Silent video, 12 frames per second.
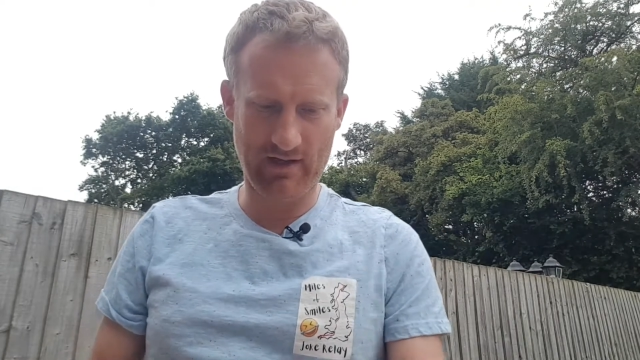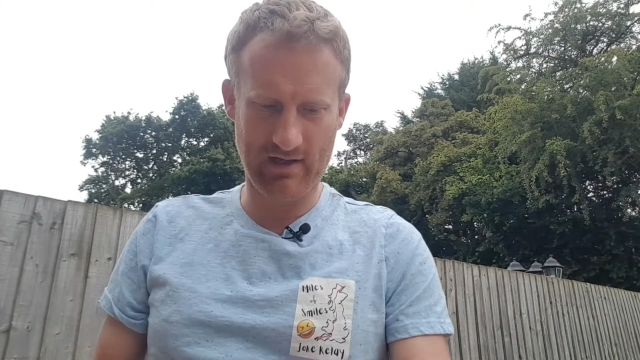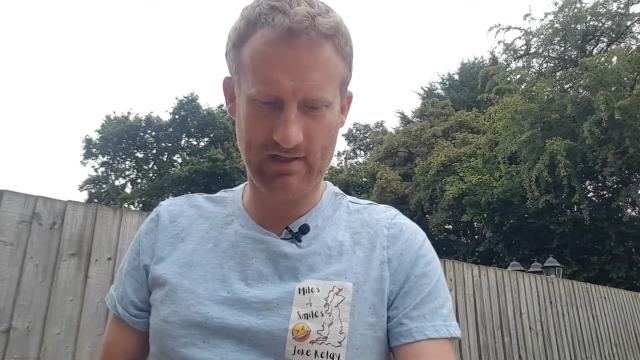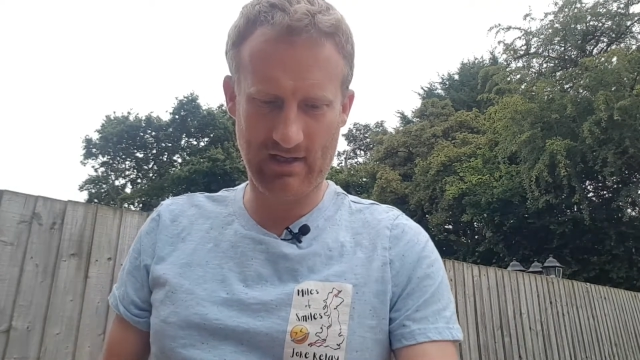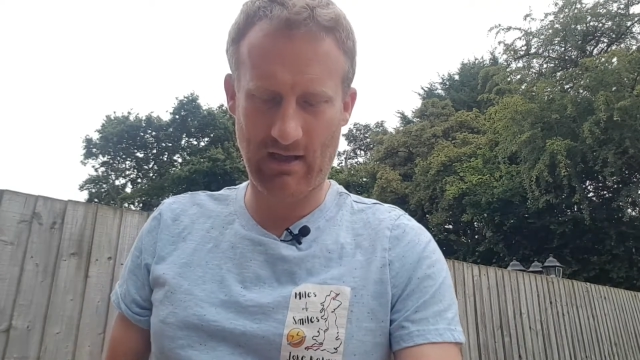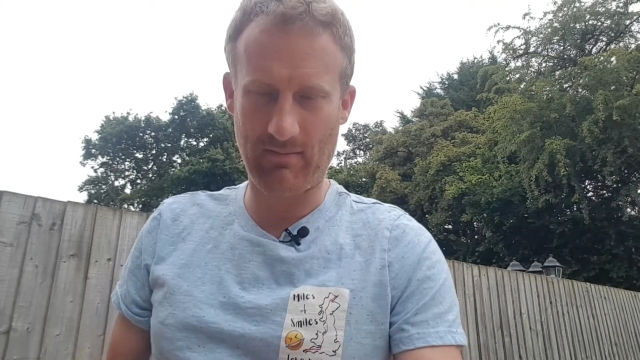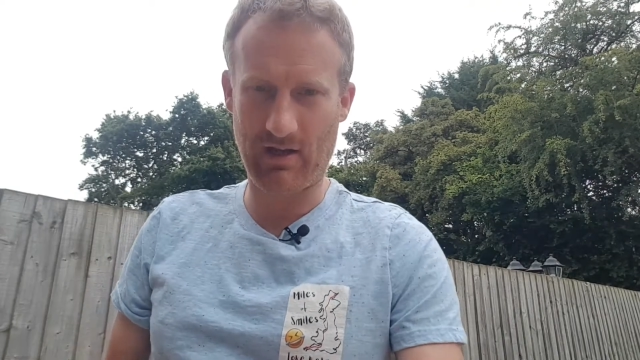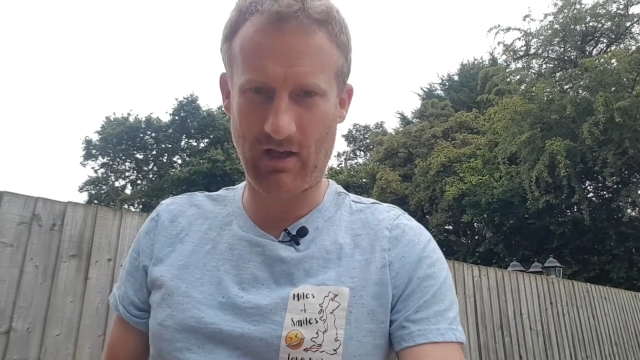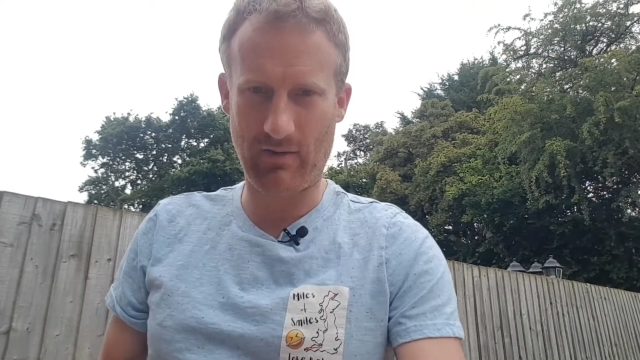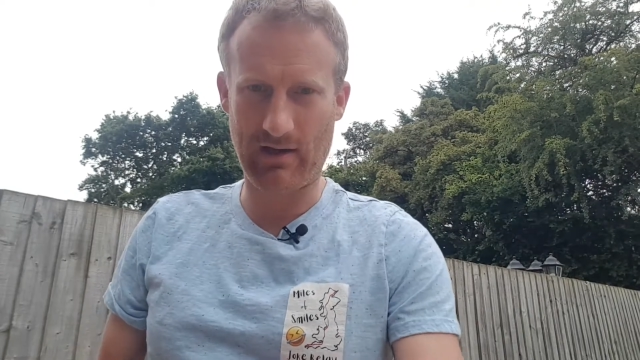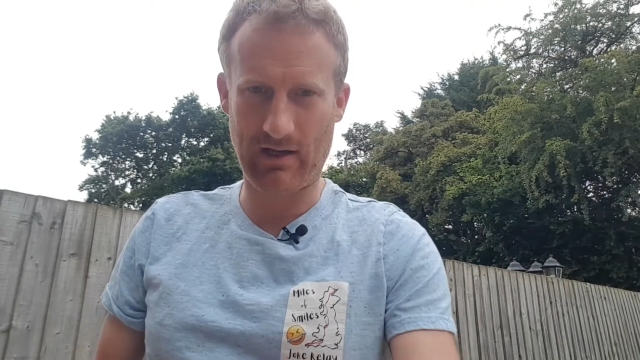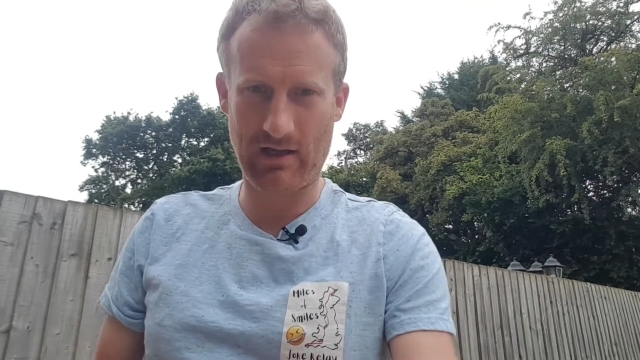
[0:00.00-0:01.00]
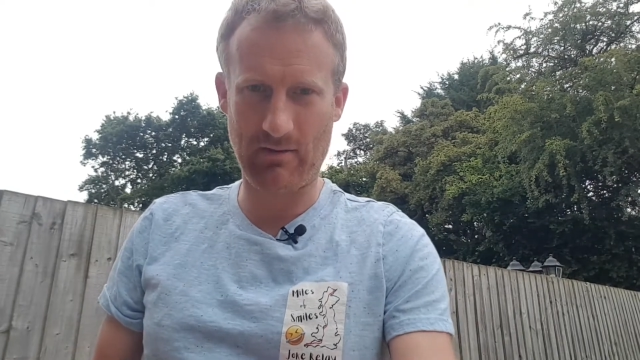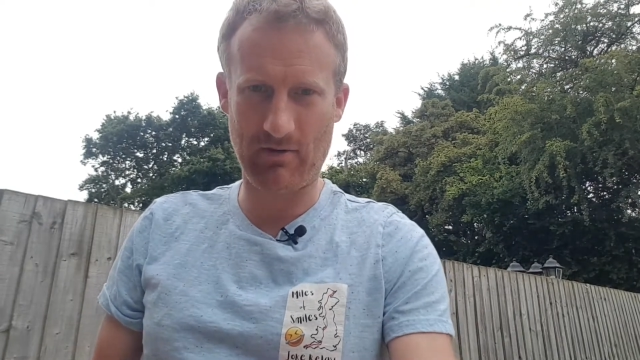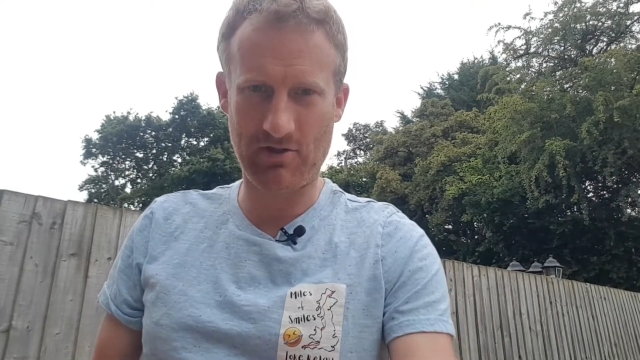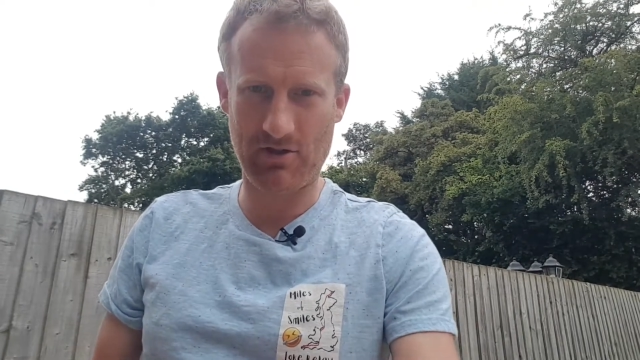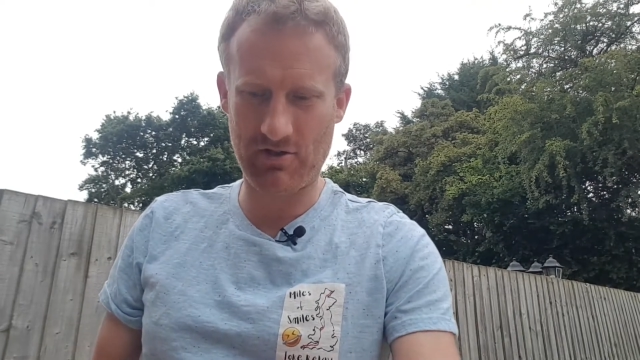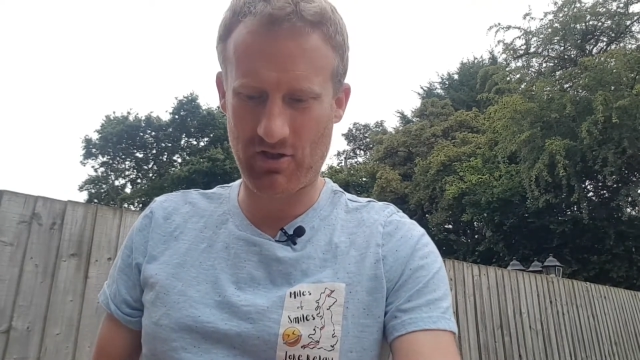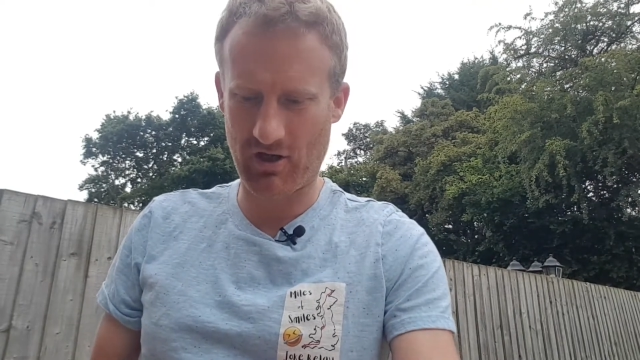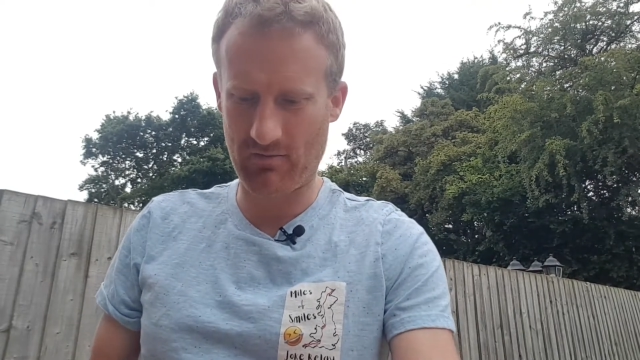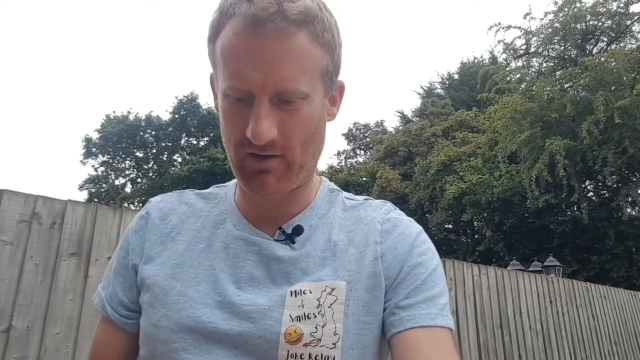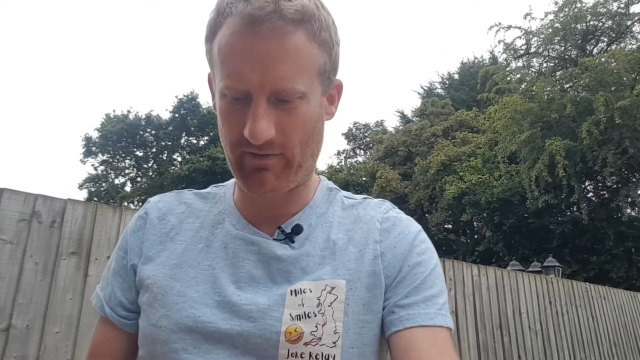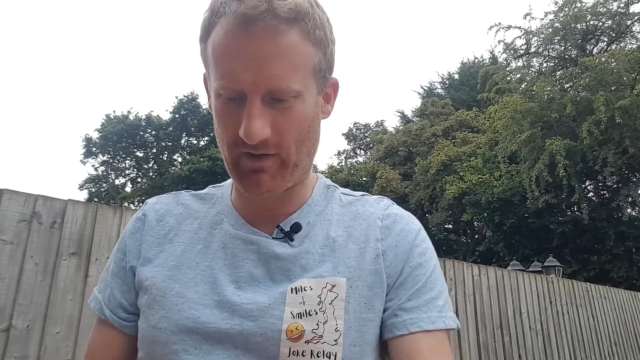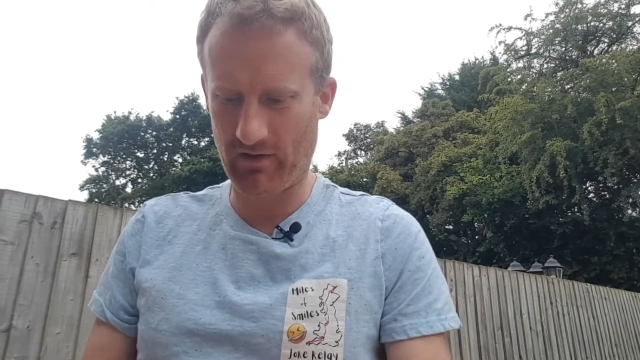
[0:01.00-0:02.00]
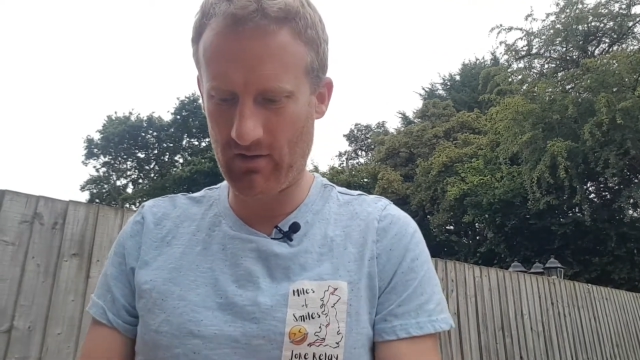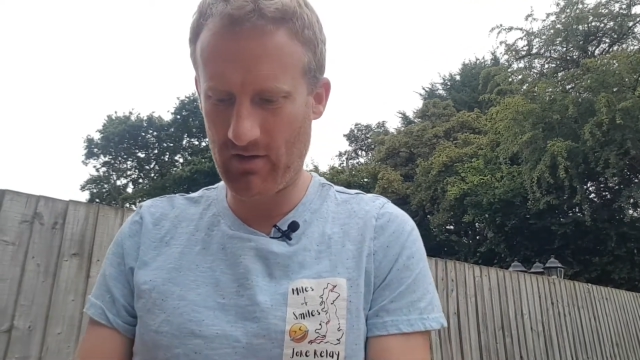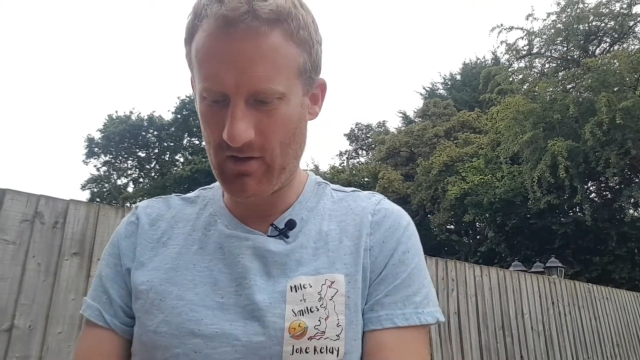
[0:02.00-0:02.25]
and it's kept me going and kept my charge going on my phone.